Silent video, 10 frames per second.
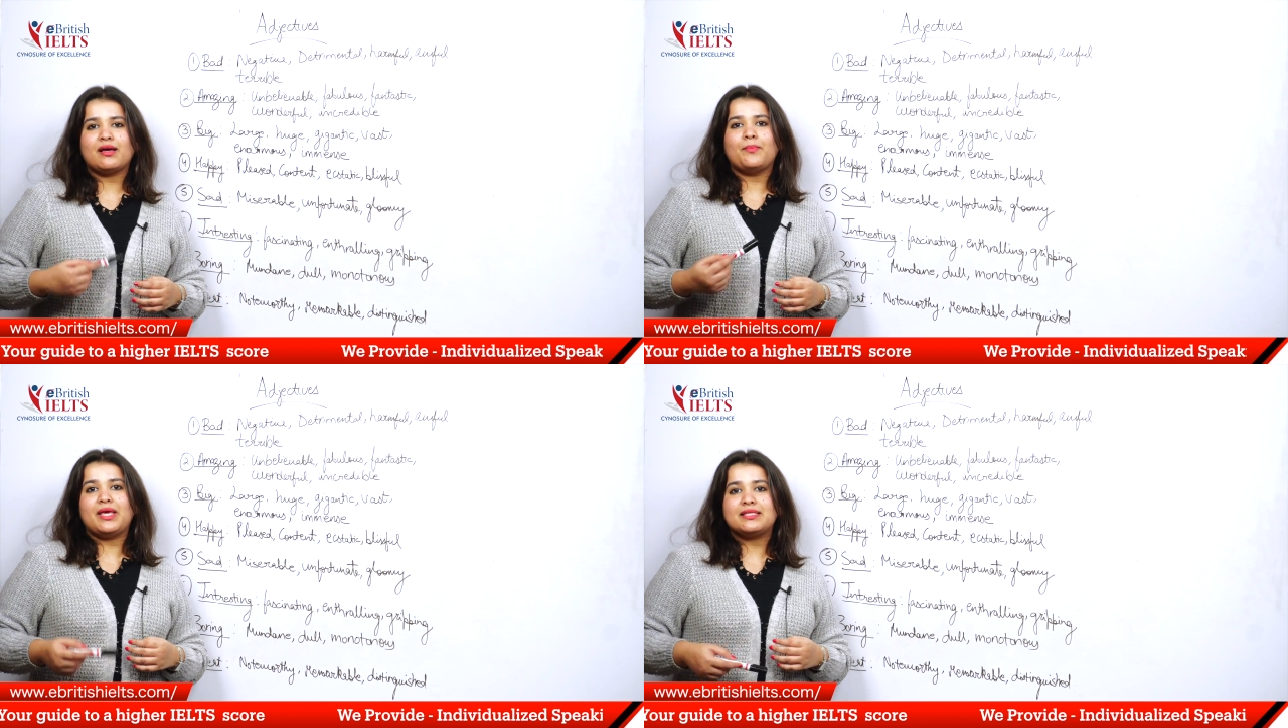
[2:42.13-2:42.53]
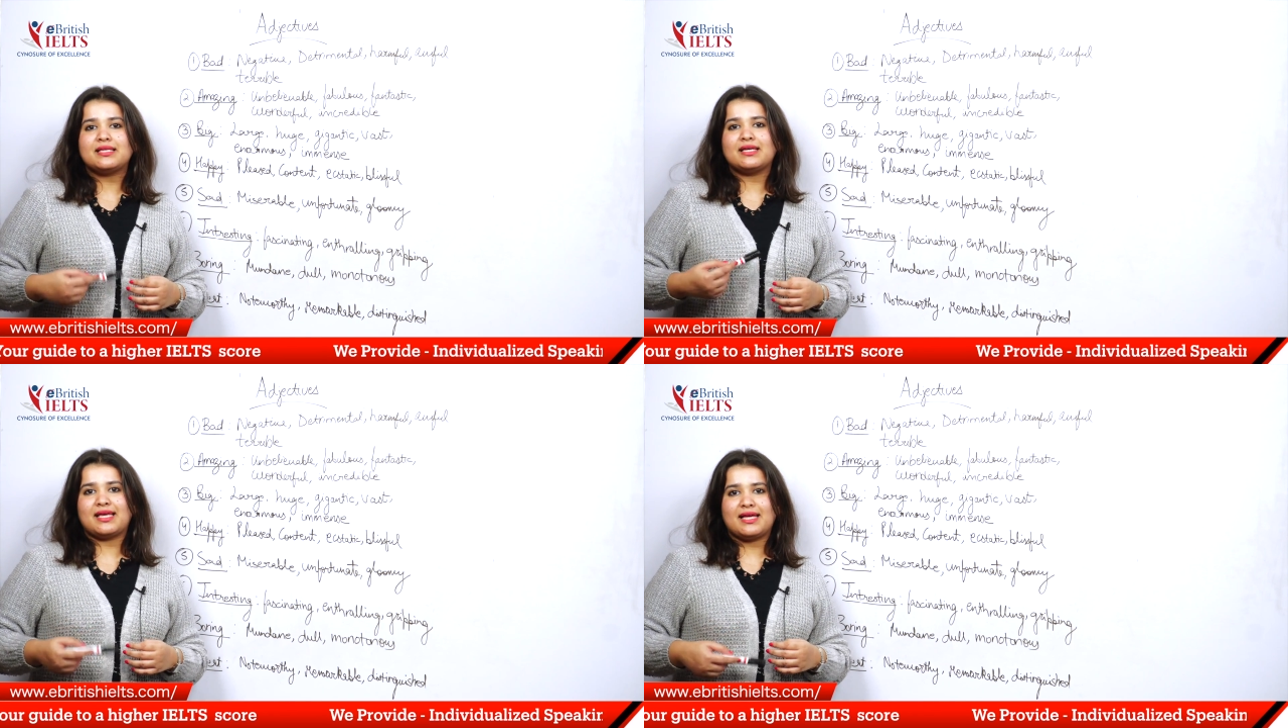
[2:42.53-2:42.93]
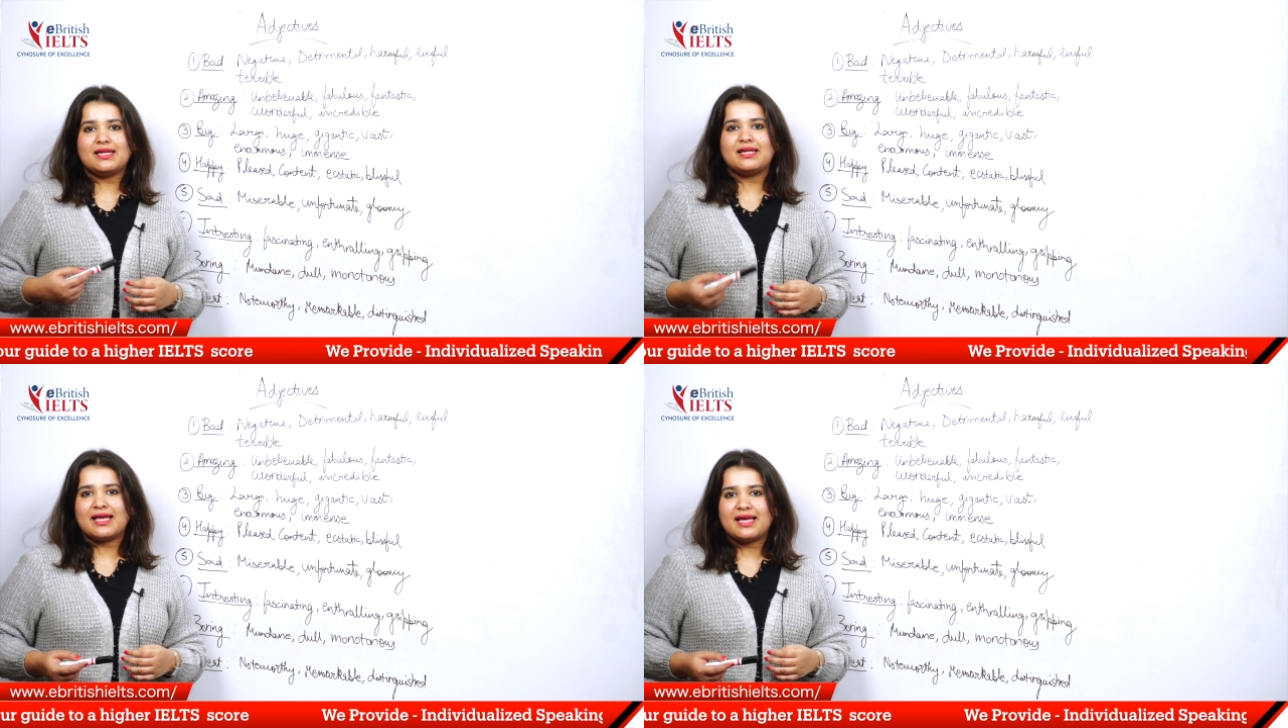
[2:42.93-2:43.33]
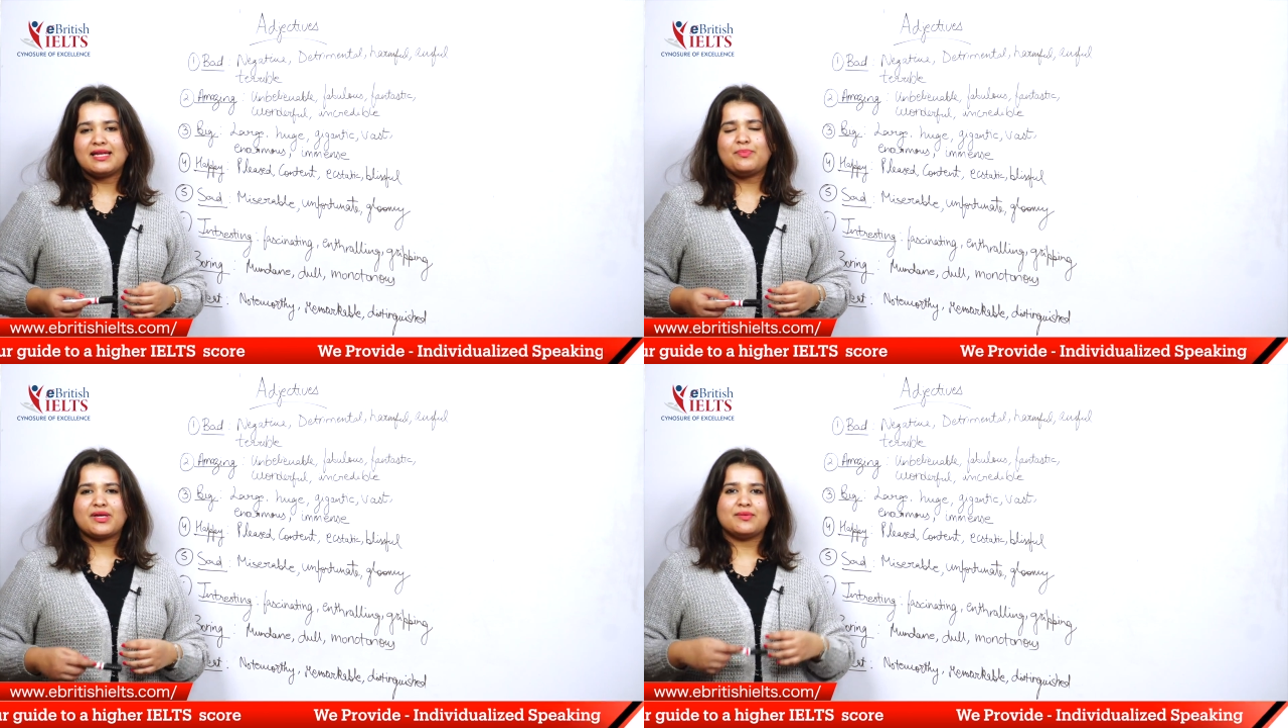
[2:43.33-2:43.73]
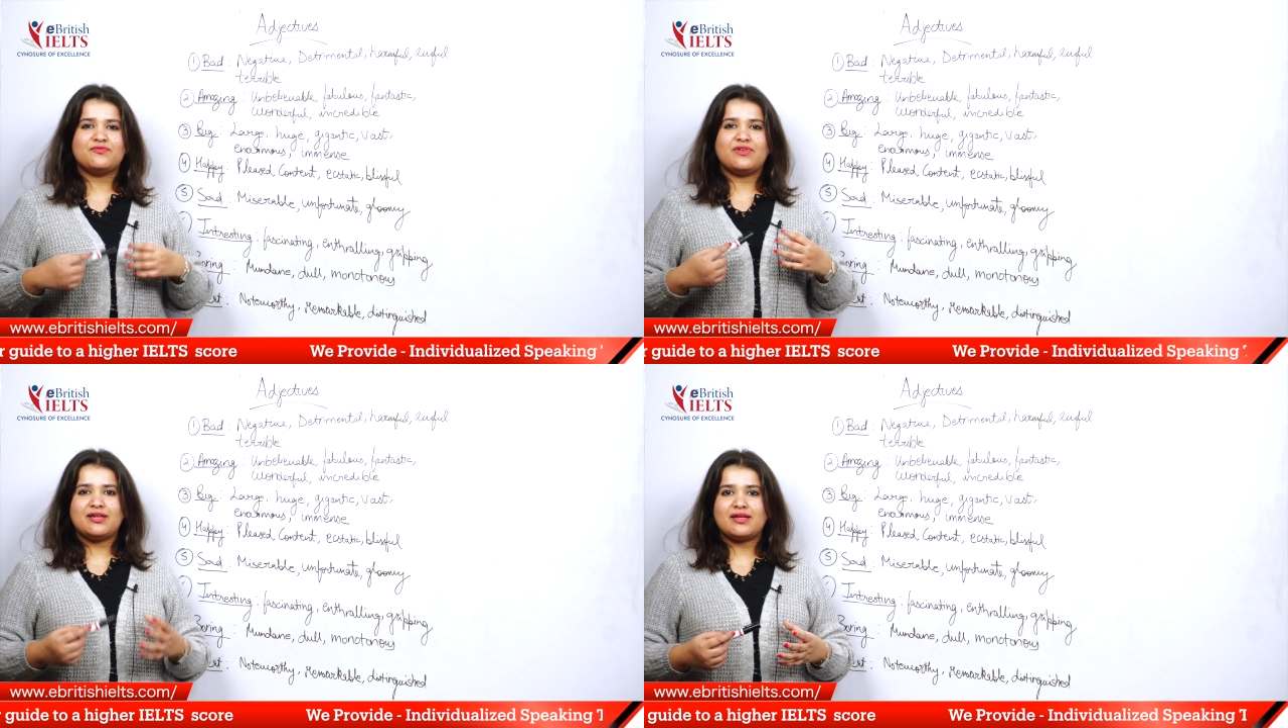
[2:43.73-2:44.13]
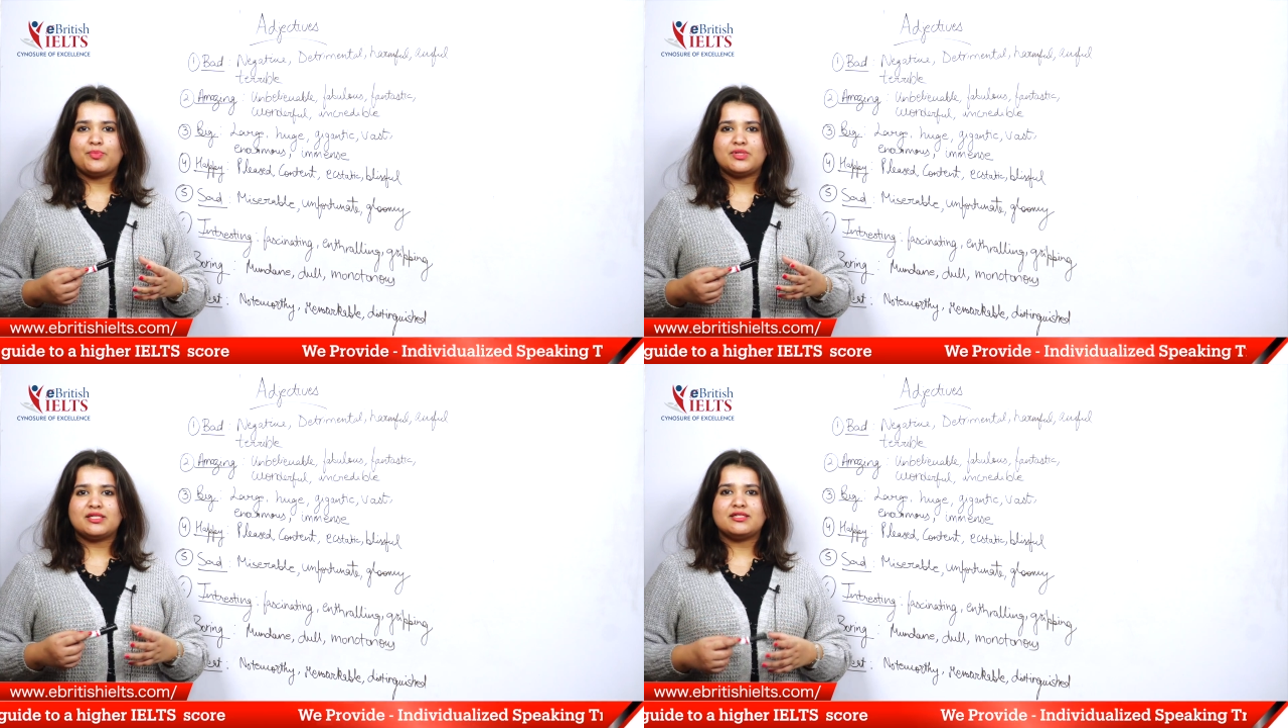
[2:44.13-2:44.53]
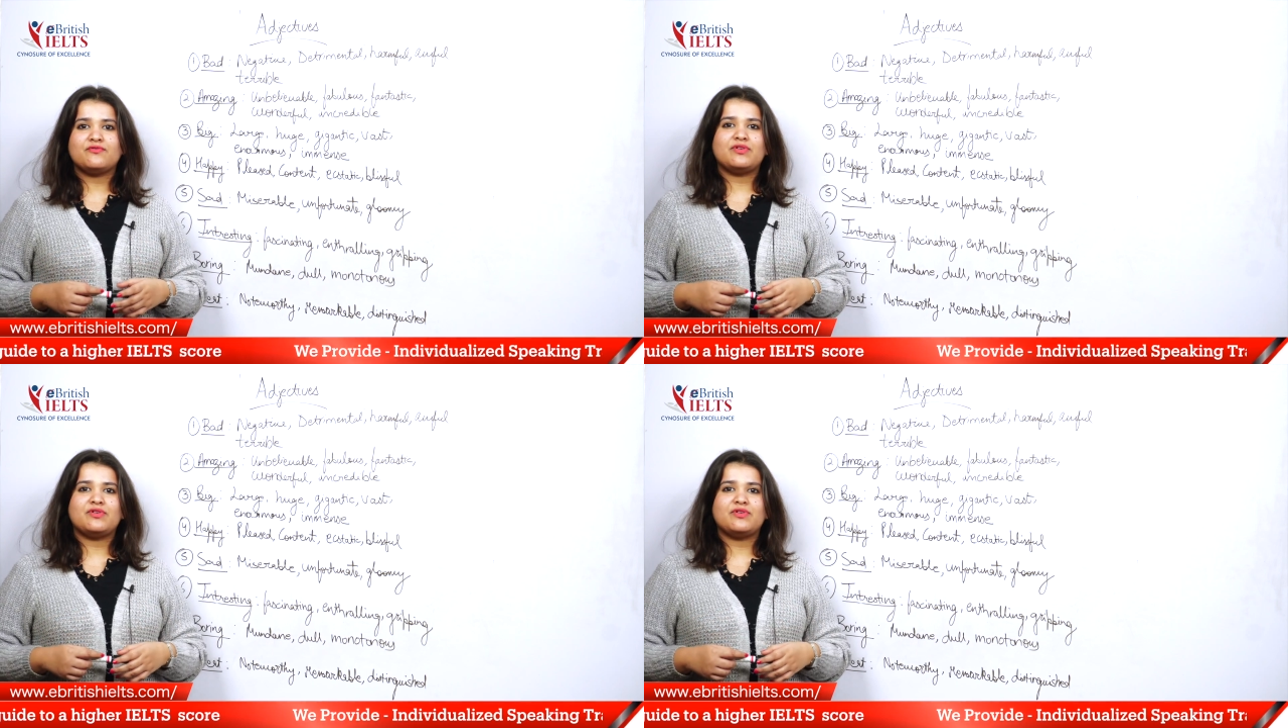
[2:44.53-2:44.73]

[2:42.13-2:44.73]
amazing again and again, it becomes very repetitive.